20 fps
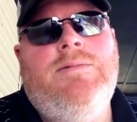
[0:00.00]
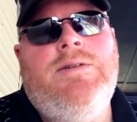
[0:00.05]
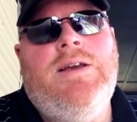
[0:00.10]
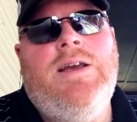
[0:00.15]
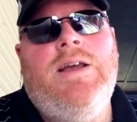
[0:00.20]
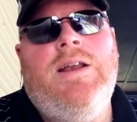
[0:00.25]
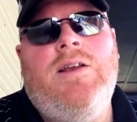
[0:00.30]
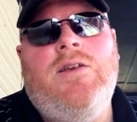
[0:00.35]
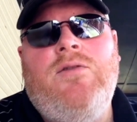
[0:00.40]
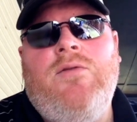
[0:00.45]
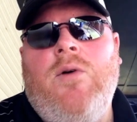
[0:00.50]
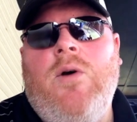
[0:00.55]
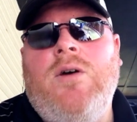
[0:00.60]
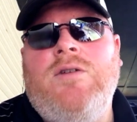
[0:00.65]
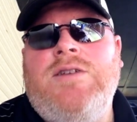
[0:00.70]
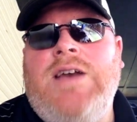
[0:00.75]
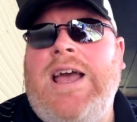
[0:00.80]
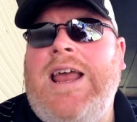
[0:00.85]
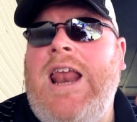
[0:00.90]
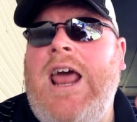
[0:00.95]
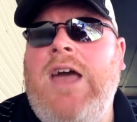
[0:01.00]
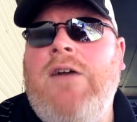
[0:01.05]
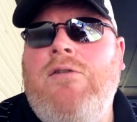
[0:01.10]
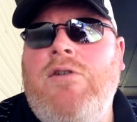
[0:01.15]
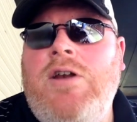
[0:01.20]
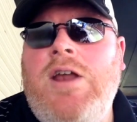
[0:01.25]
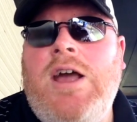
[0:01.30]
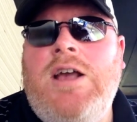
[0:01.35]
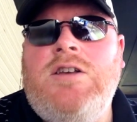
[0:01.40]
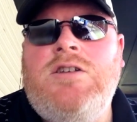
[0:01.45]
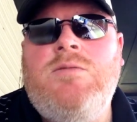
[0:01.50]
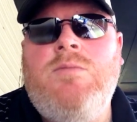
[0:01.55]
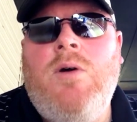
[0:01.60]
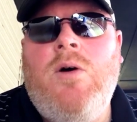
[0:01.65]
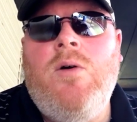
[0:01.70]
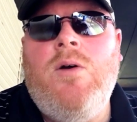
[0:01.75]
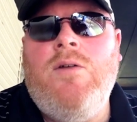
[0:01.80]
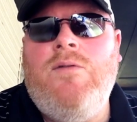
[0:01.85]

10 as far as like an everyday smoke.